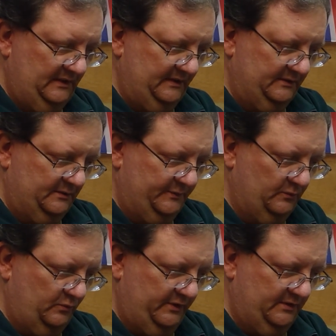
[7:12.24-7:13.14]
Add a little bit
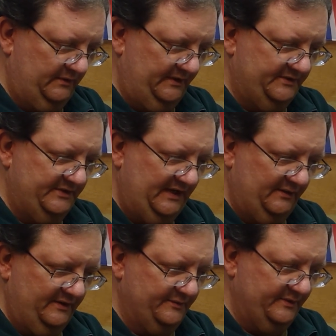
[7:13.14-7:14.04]
of water onto the
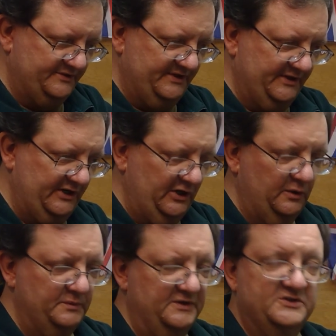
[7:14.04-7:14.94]
area where it's going to
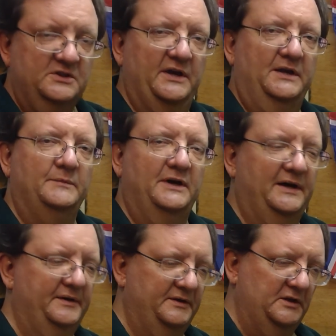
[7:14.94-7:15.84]
go, and you slide them
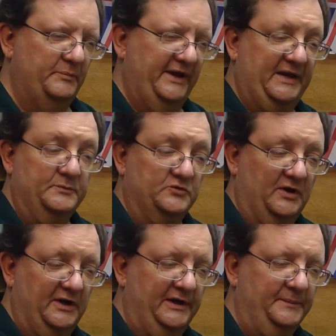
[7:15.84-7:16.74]
on and you pat them
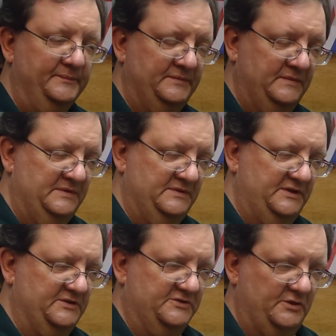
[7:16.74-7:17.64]
dry.
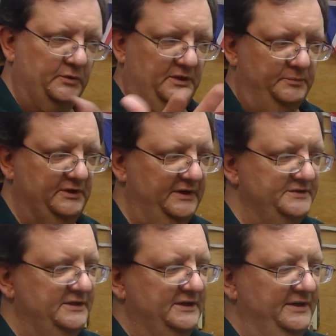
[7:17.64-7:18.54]
These are soak and apply
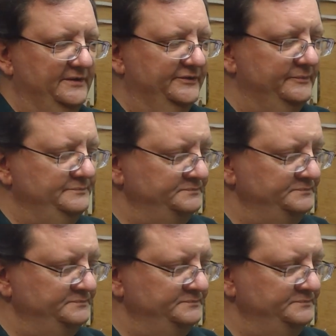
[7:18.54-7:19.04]
decals.